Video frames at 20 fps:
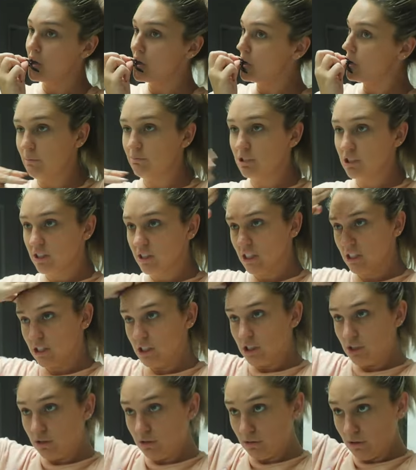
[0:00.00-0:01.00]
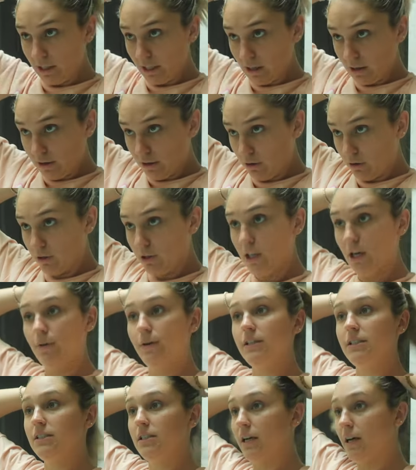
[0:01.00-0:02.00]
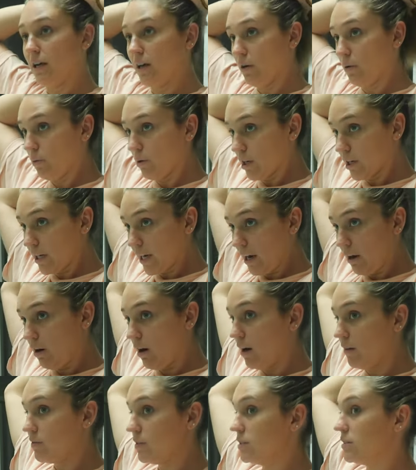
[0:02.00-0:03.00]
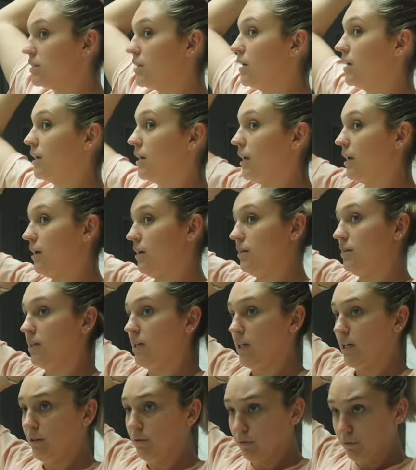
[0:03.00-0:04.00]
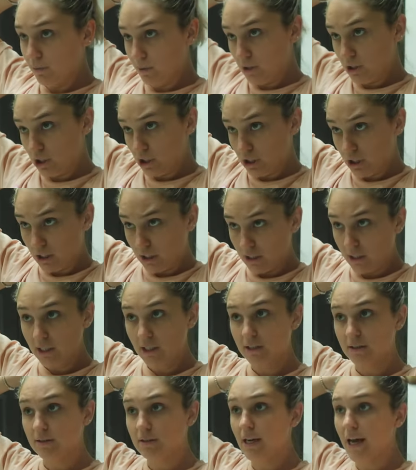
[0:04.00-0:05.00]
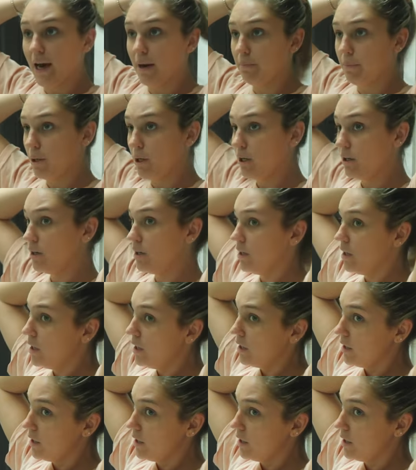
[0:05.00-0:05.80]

I'm just gonna do like a little Chloe Ting workout. Obviously I can't leave when she is napping.